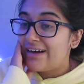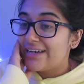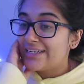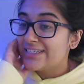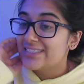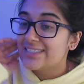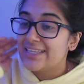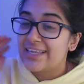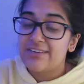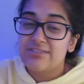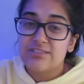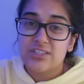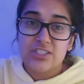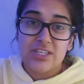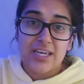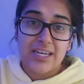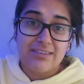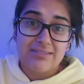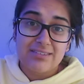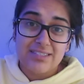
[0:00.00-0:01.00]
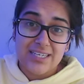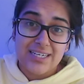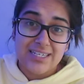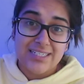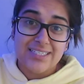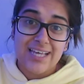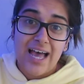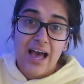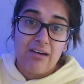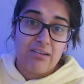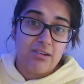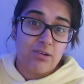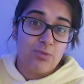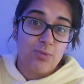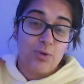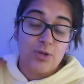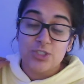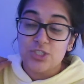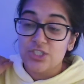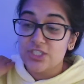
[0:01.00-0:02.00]
and instead of just kind of sitting down
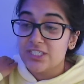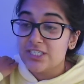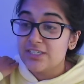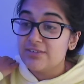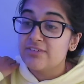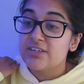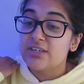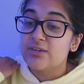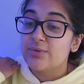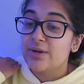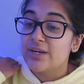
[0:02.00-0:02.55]
and watching TV,